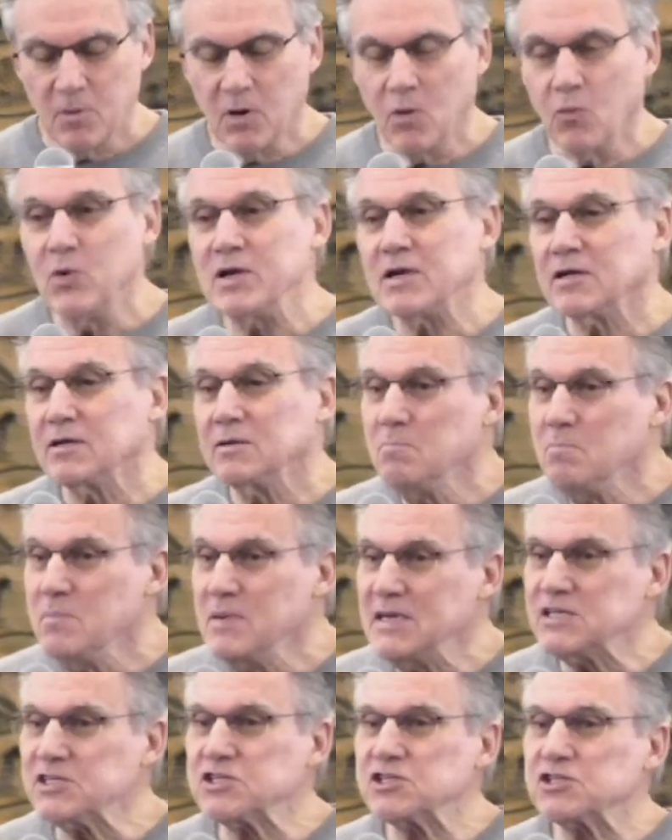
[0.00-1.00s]
But we
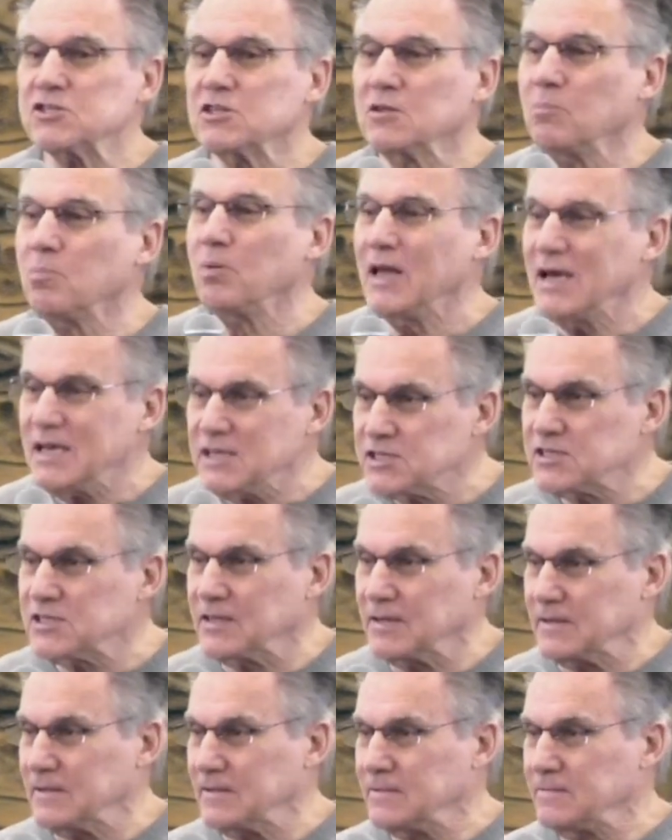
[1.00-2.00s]
can miss the
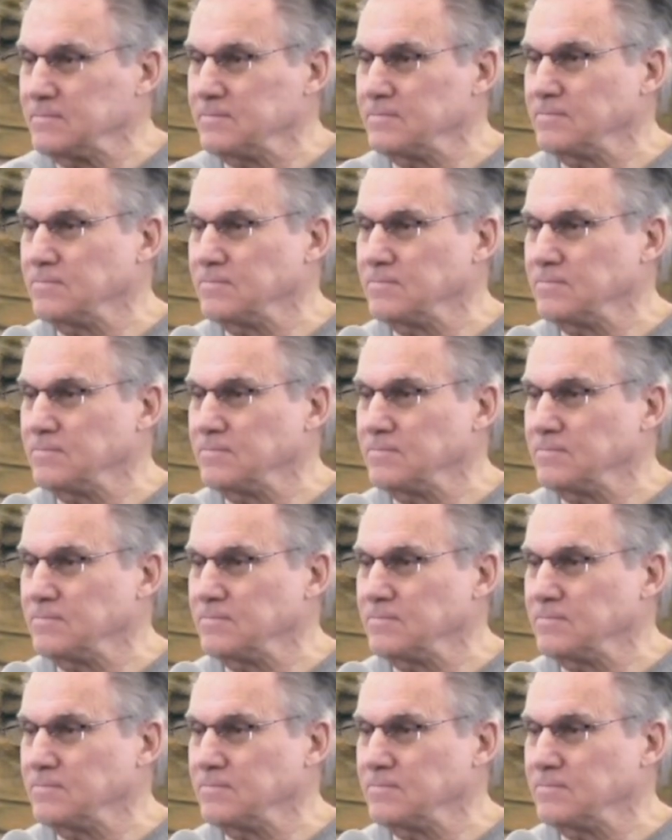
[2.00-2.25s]
blessing.